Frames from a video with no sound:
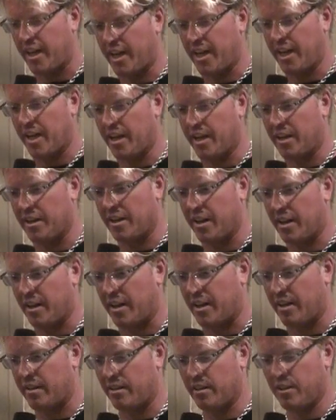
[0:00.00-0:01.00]

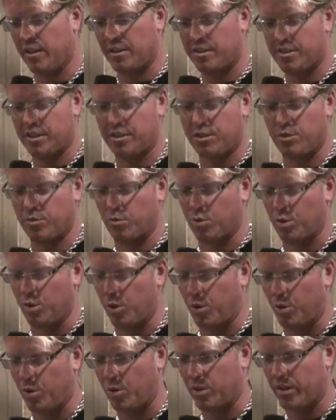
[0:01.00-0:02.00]
and I looked at the
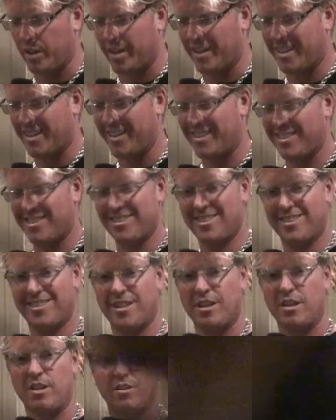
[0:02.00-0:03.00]
role, and I said,
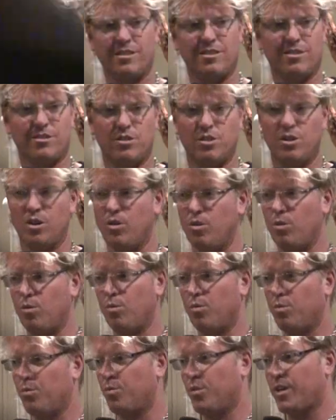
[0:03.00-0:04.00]
no, there's
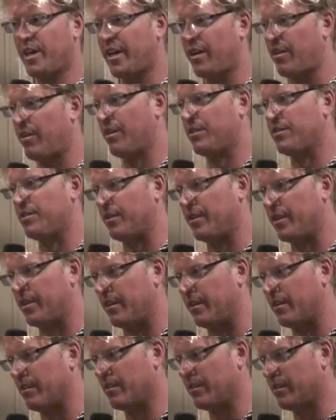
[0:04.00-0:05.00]
no character
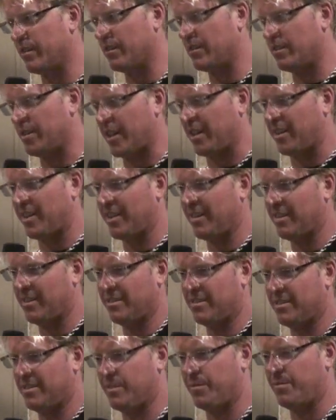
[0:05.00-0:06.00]
here. There's
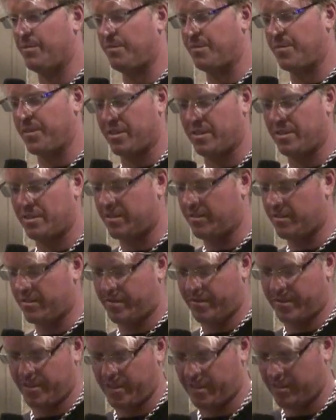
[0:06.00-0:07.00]
nothing
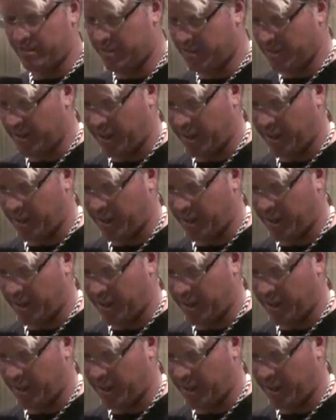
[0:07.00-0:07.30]
there's